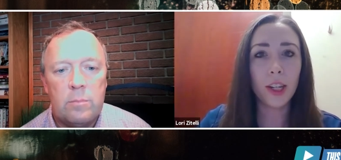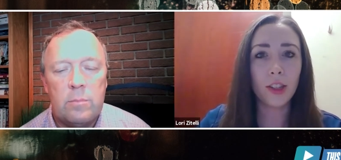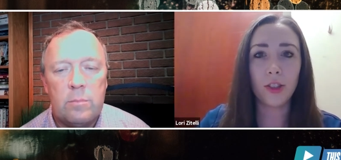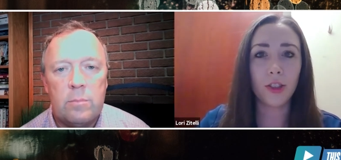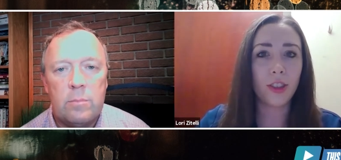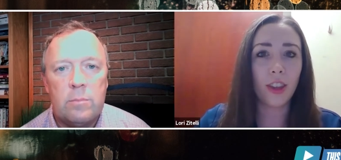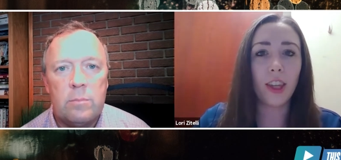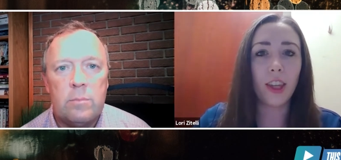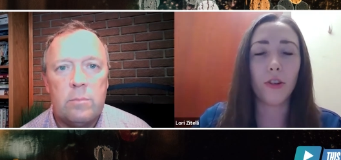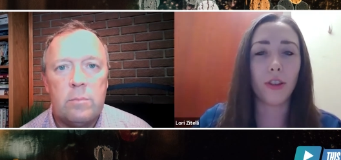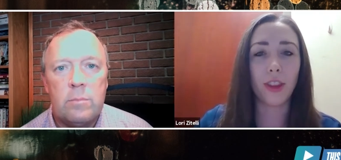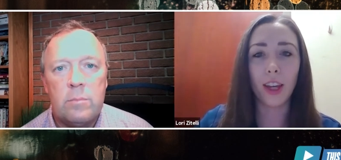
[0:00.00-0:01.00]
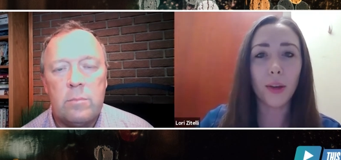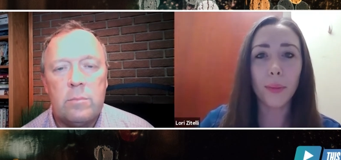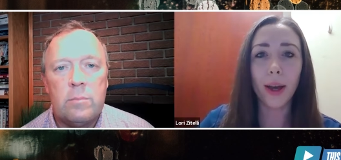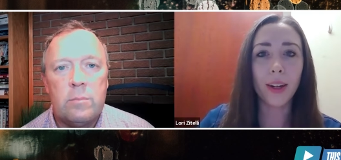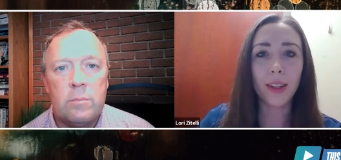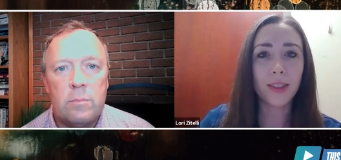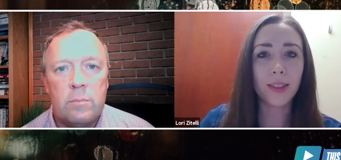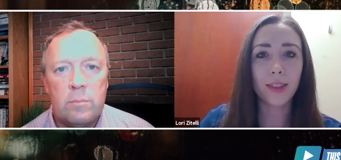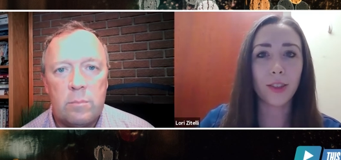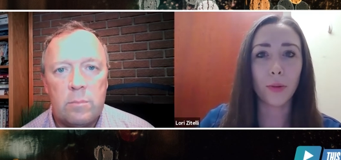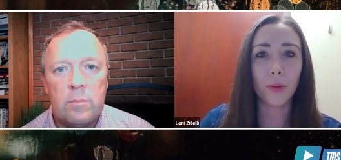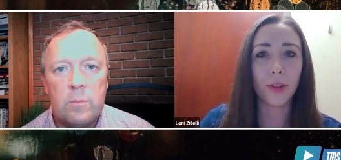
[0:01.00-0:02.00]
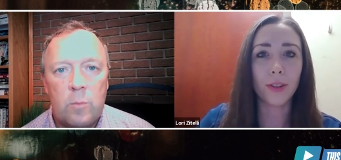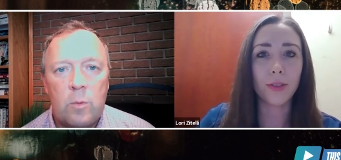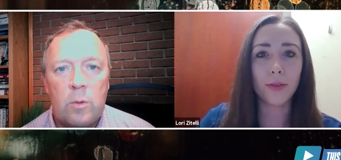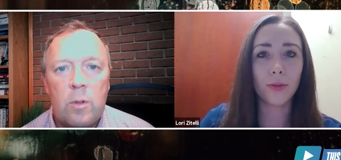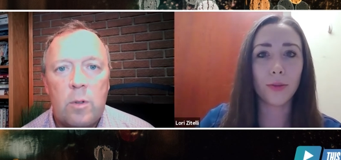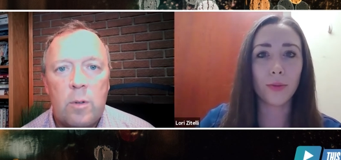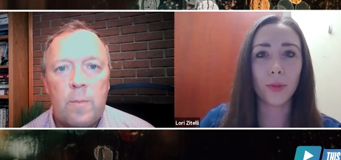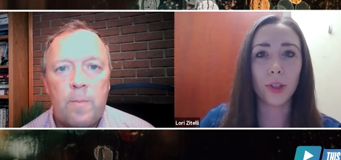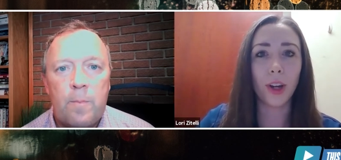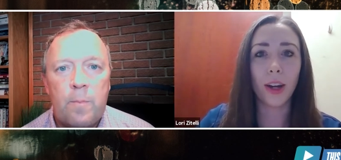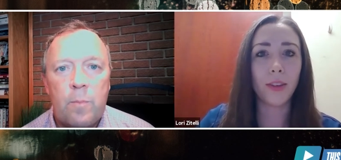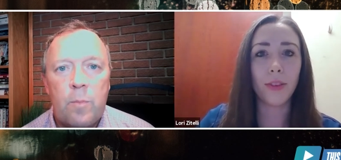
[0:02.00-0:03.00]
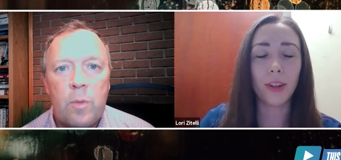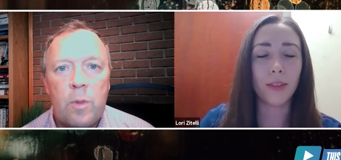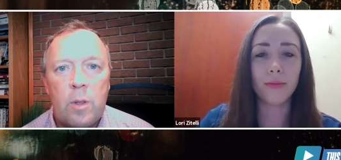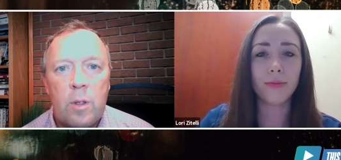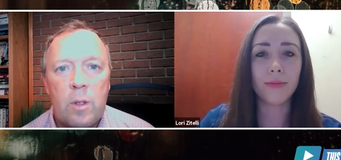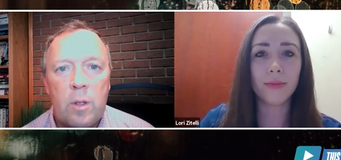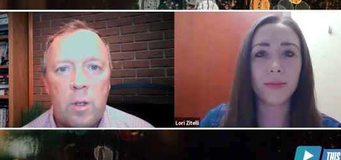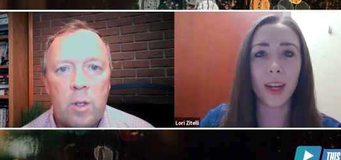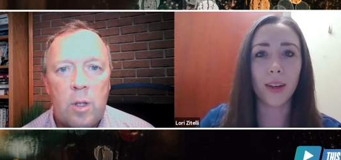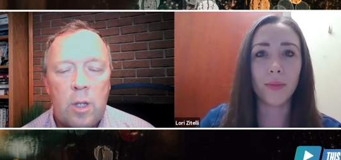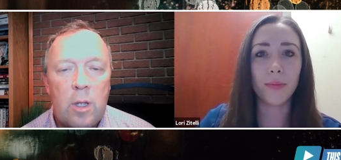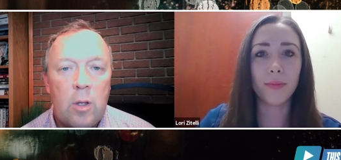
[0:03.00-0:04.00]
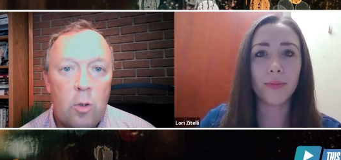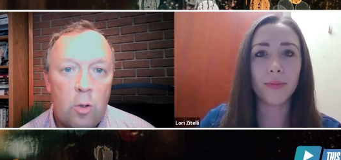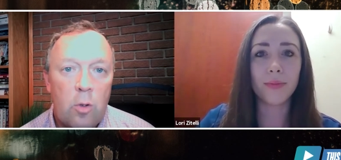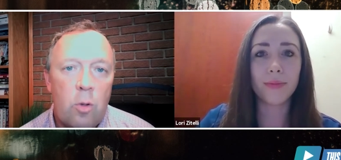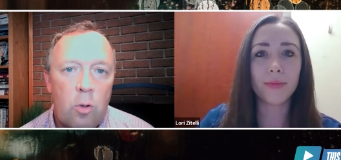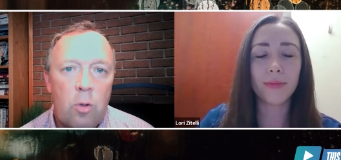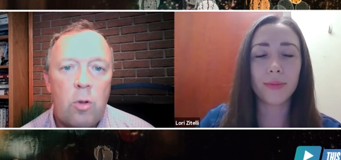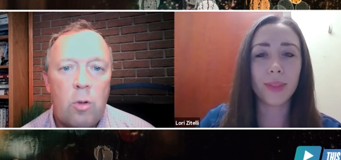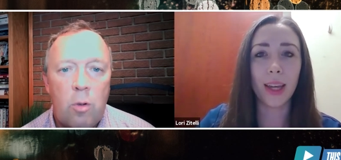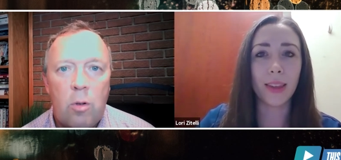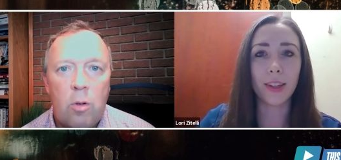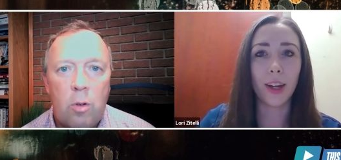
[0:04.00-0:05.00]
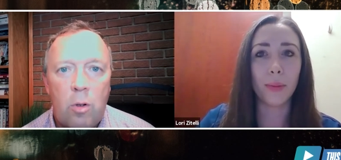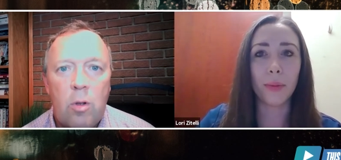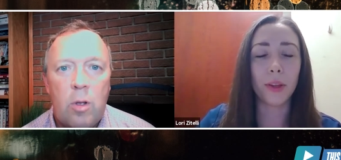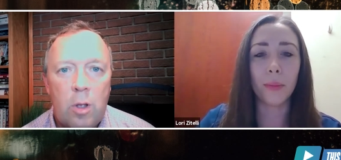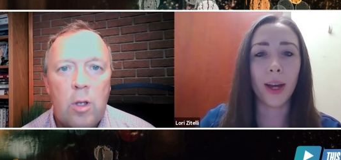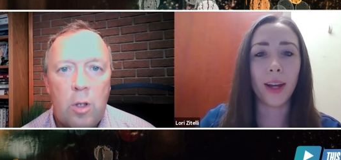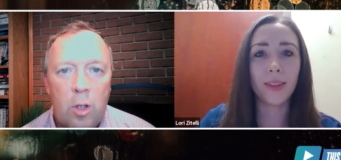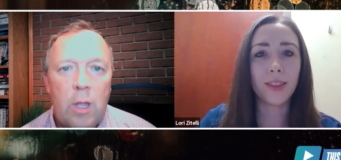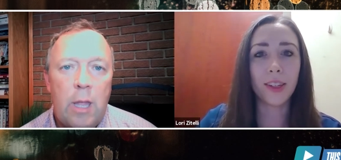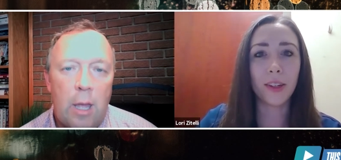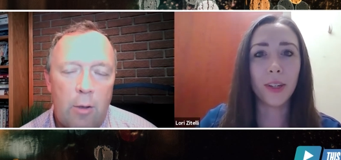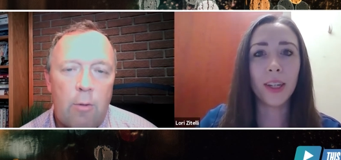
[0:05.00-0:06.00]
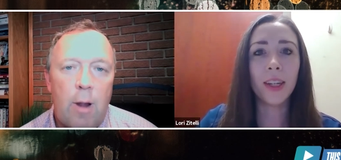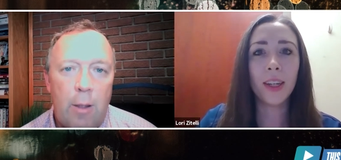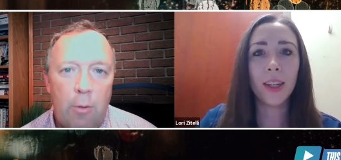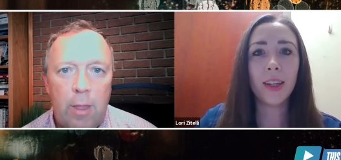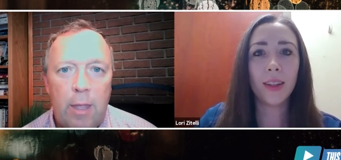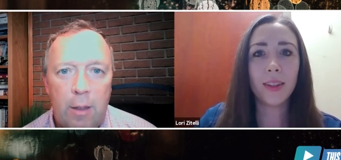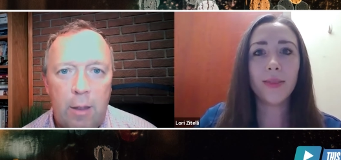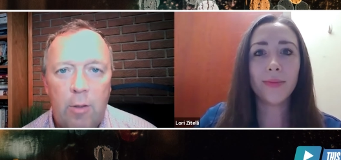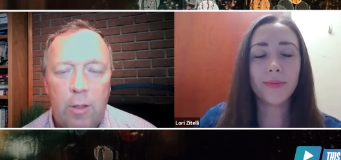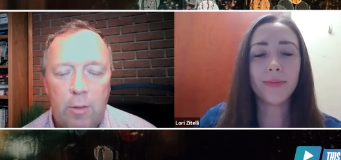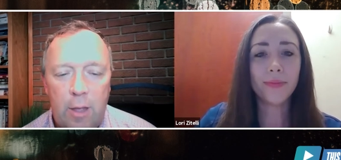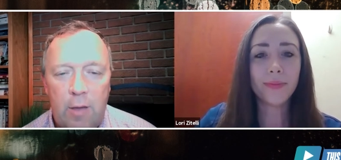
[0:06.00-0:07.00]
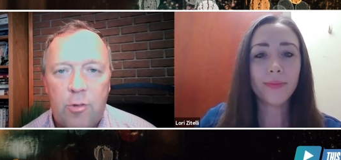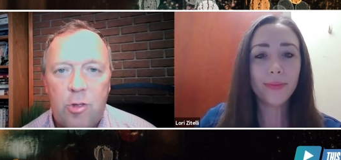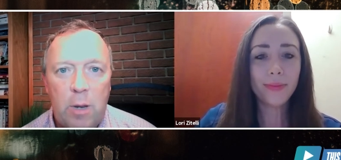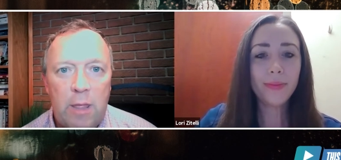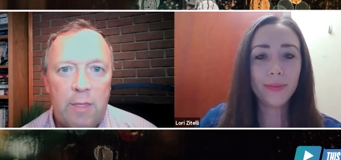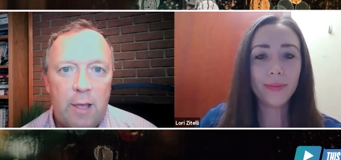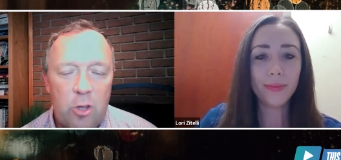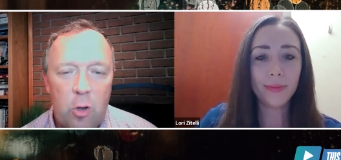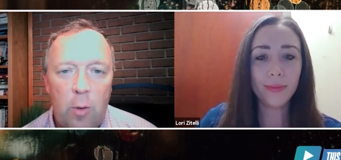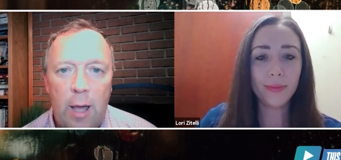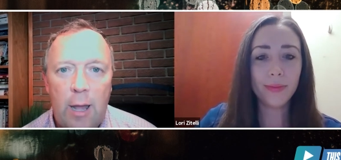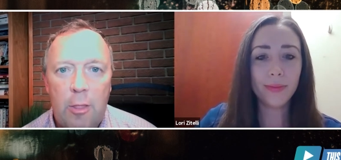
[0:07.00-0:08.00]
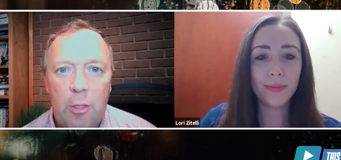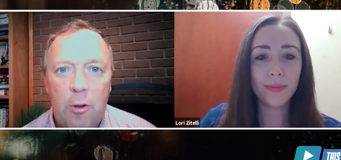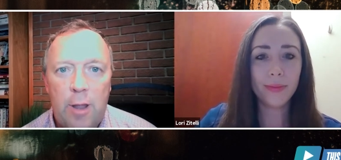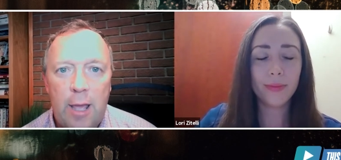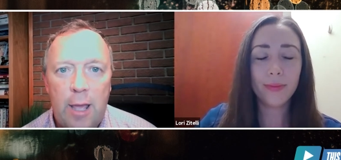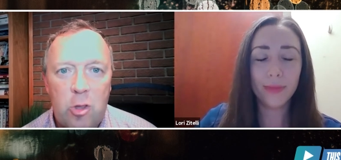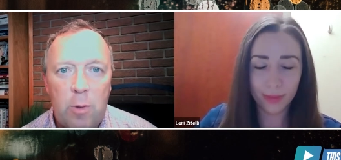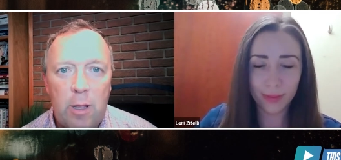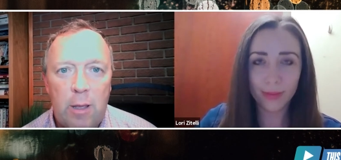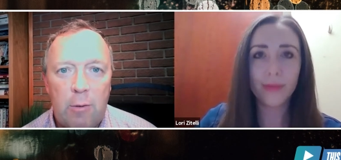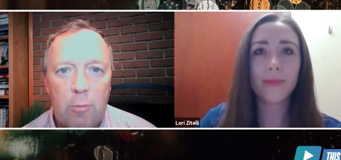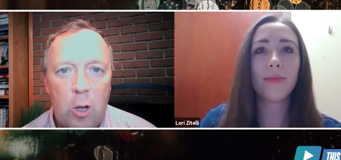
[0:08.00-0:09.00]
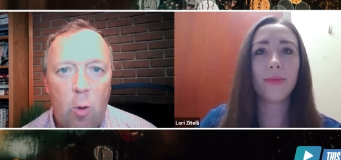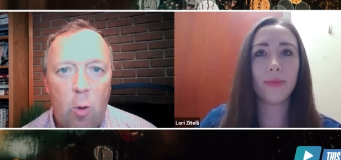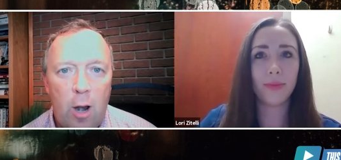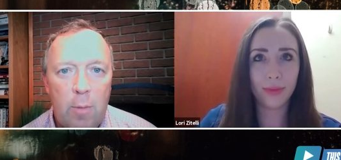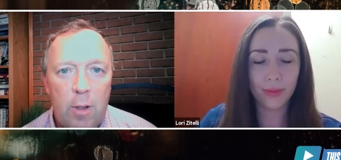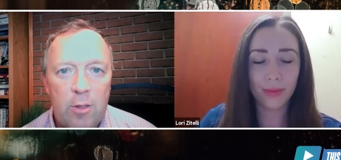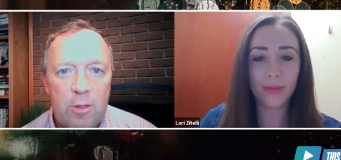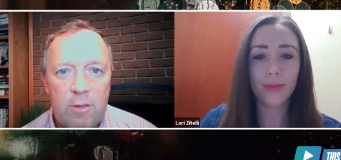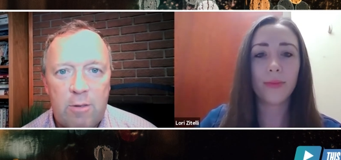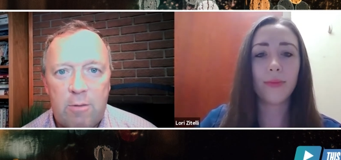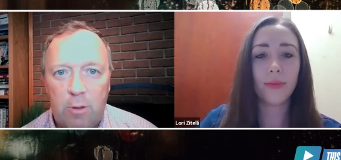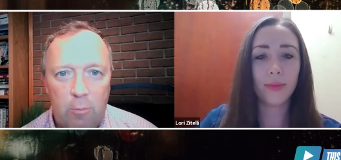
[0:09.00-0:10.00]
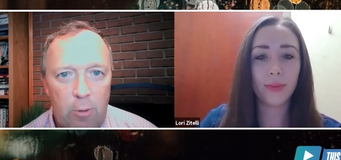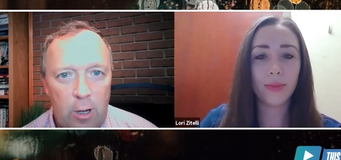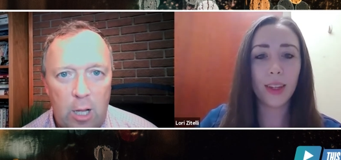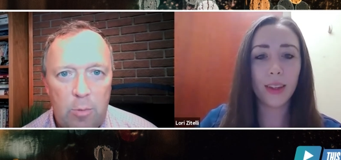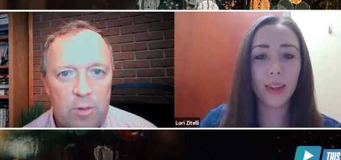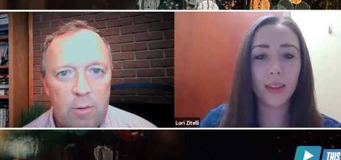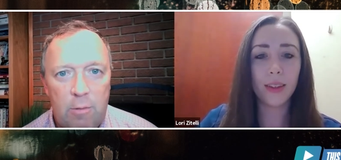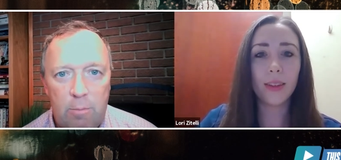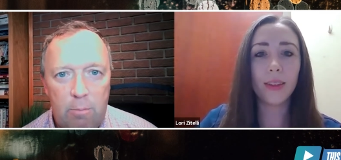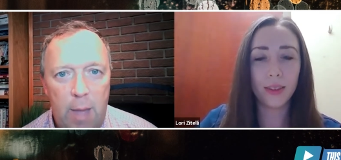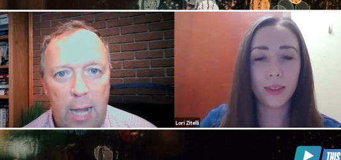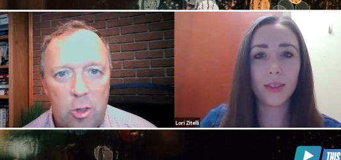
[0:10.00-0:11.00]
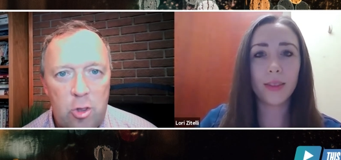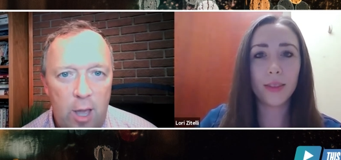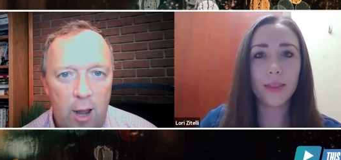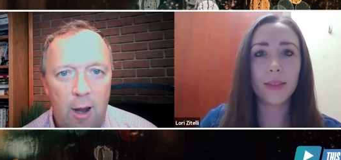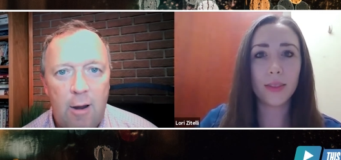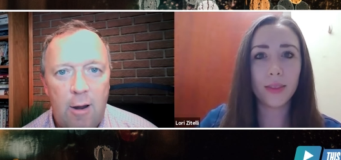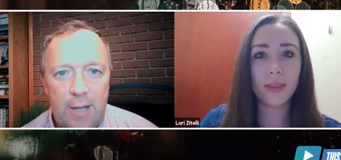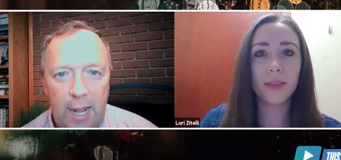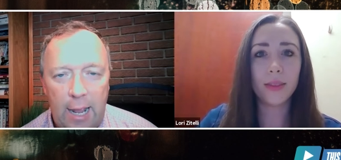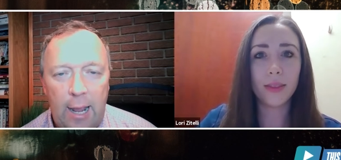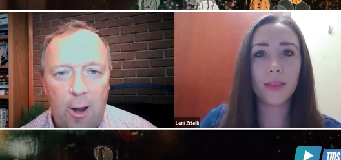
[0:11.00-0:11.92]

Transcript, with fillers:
Speaker 1: It's just that they don't think about us. So we're, we're not even um, at the top of their mind. So. Yeah,
Speaker 2: right. Well, they, you know, they have so many things going on in their day, so many requirements when it comes to managed care and taking